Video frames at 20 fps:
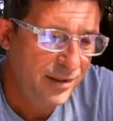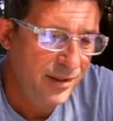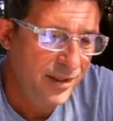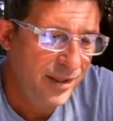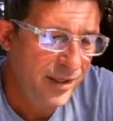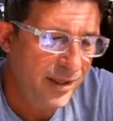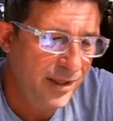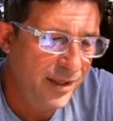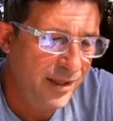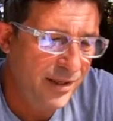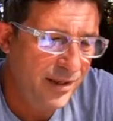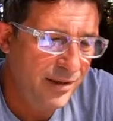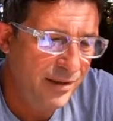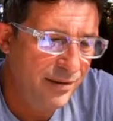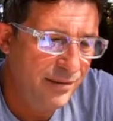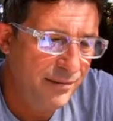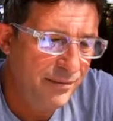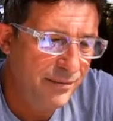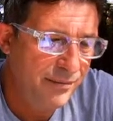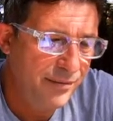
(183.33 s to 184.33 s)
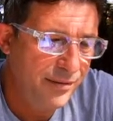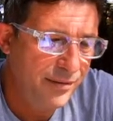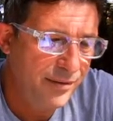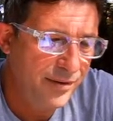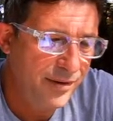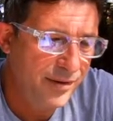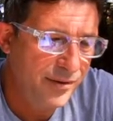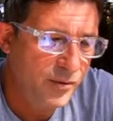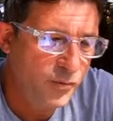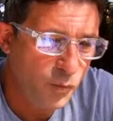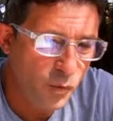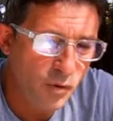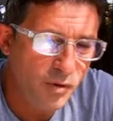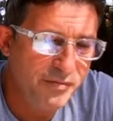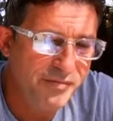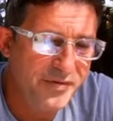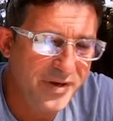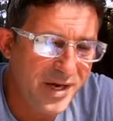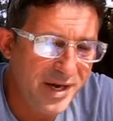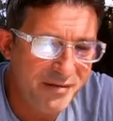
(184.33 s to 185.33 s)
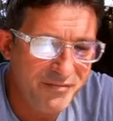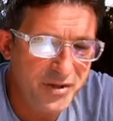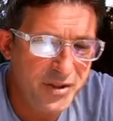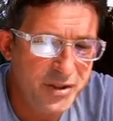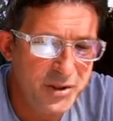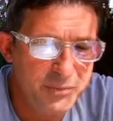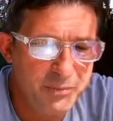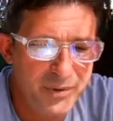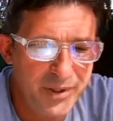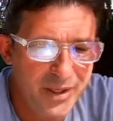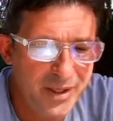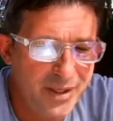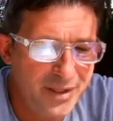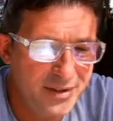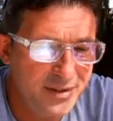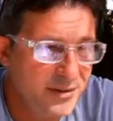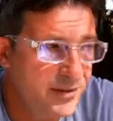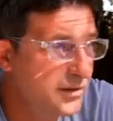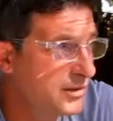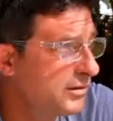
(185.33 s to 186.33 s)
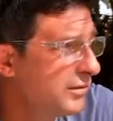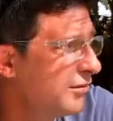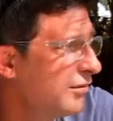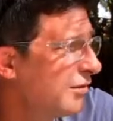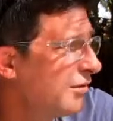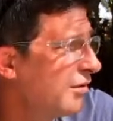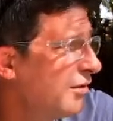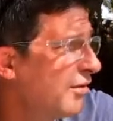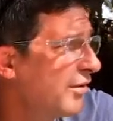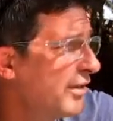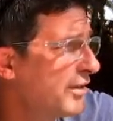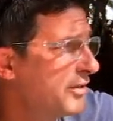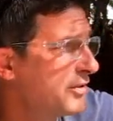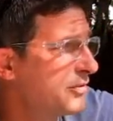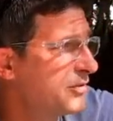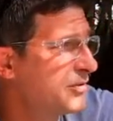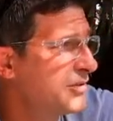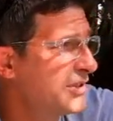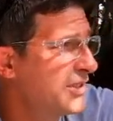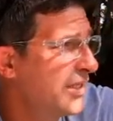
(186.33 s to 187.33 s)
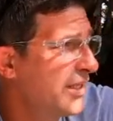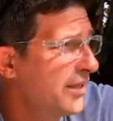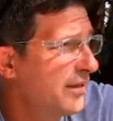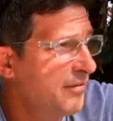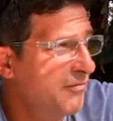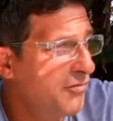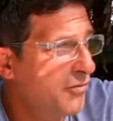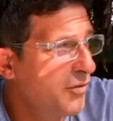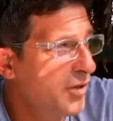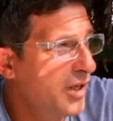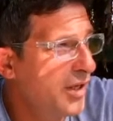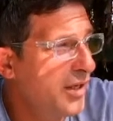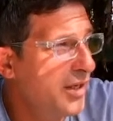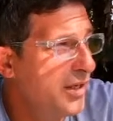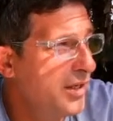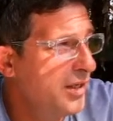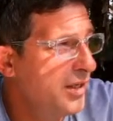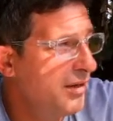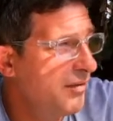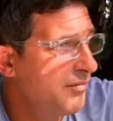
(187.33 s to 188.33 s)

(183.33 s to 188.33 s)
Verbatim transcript: And the dwarf Cavendish bananas are an interesting variety.